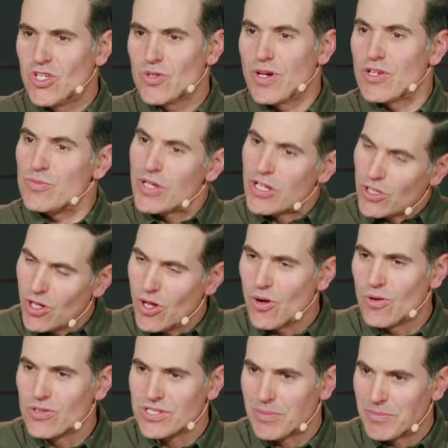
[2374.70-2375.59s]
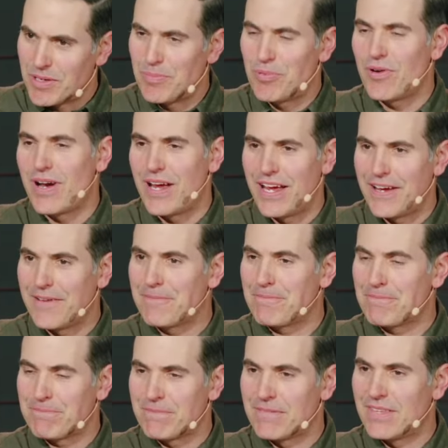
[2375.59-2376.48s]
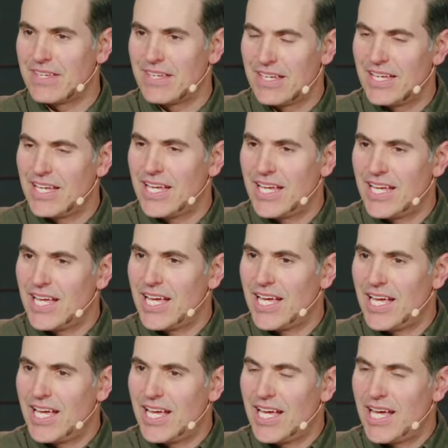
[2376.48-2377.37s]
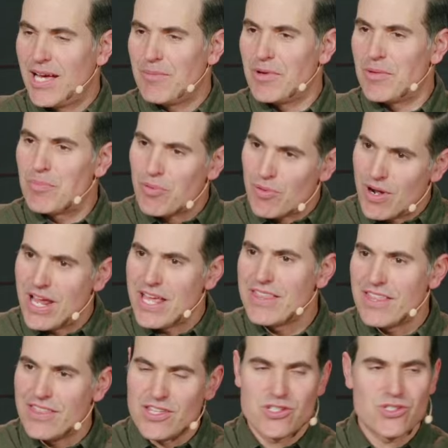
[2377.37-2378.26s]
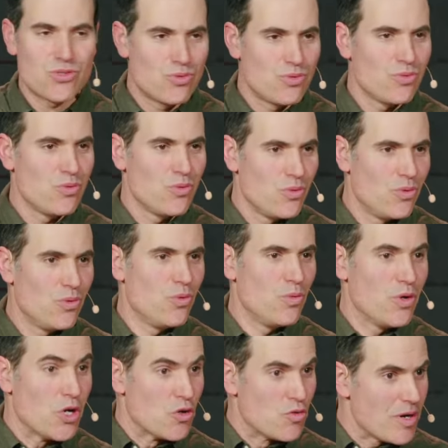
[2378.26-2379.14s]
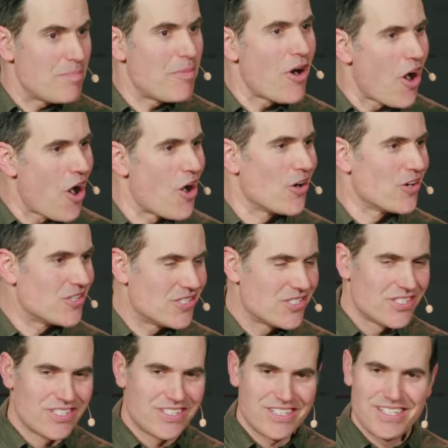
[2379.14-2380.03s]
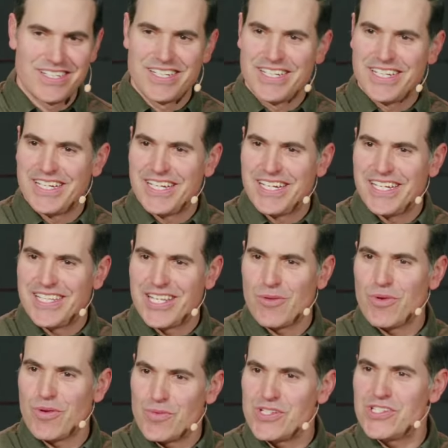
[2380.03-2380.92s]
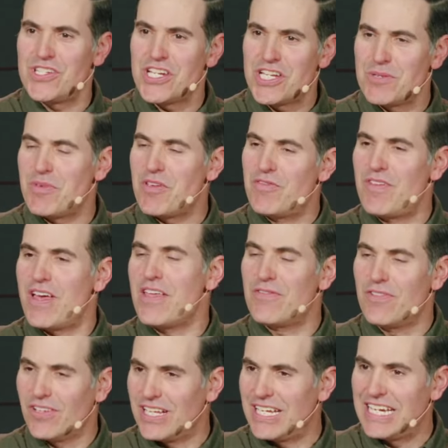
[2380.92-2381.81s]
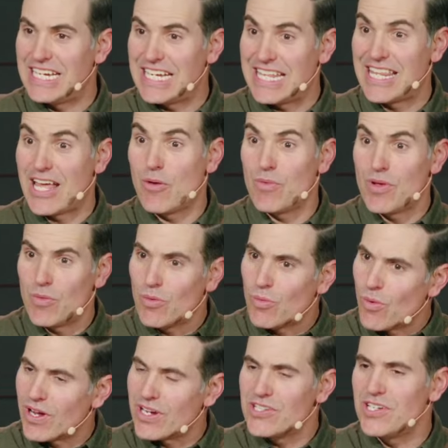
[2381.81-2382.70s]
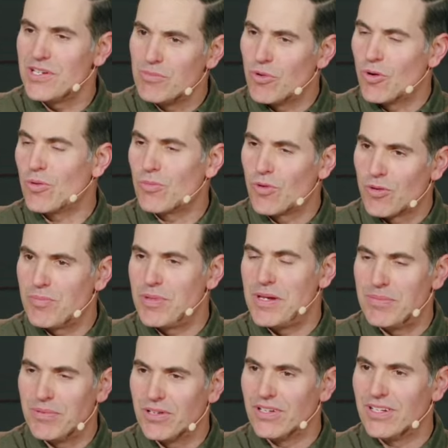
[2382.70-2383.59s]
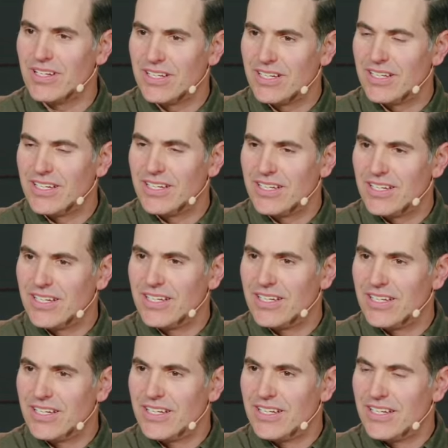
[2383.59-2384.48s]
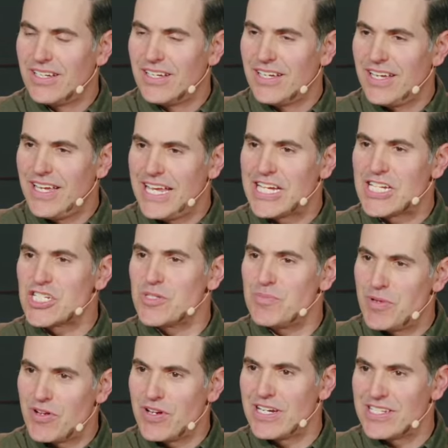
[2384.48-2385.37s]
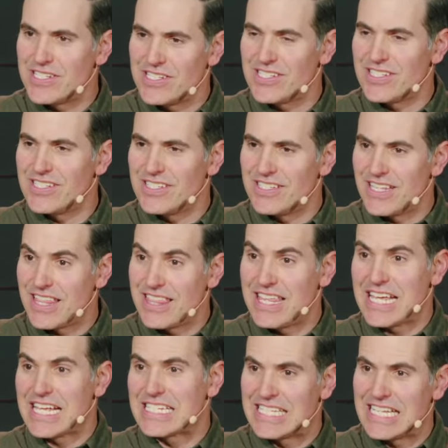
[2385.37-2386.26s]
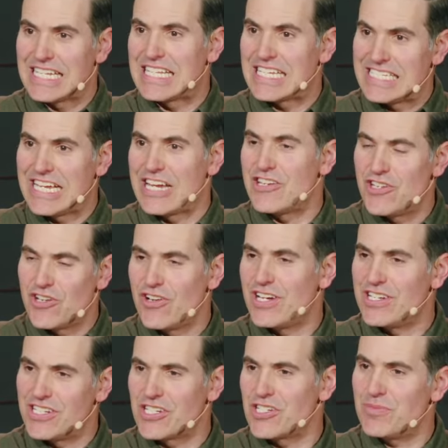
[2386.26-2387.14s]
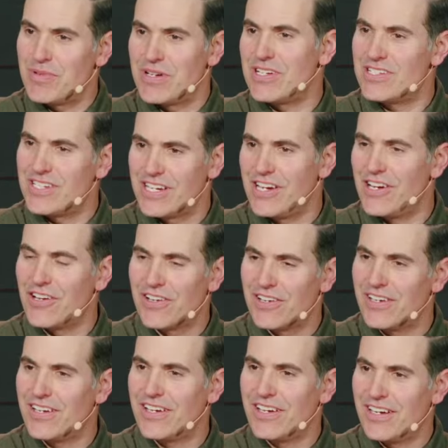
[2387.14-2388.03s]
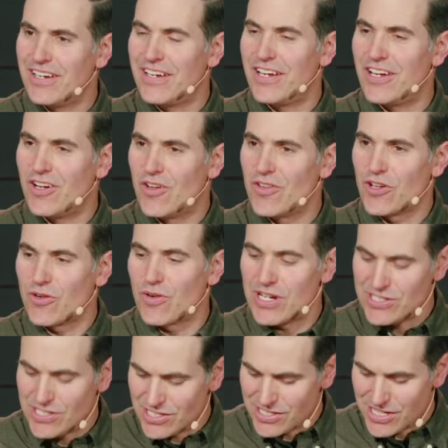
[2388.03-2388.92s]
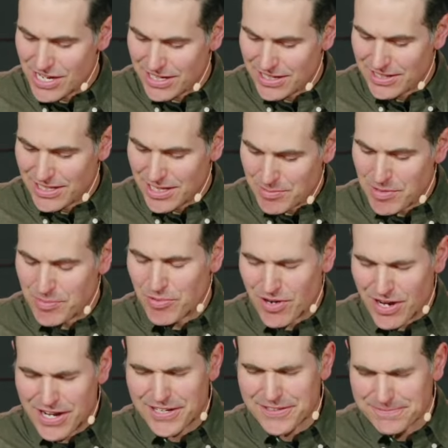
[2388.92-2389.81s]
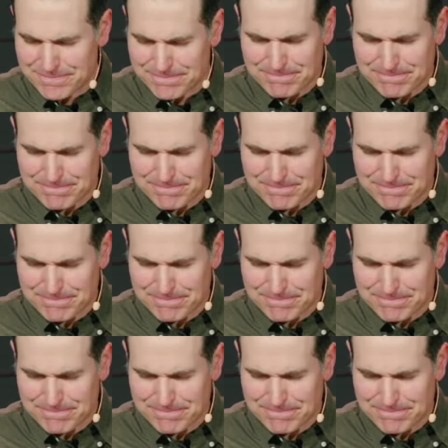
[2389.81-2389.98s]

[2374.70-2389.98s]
So as we close, I'm going to pray. I'm going to pray that this would grip our hearts, that we would seek to be faithful in it, and that we would want to see more and more people experience the things that the centurion is experiencing here and all that Christ has done. Let me pray.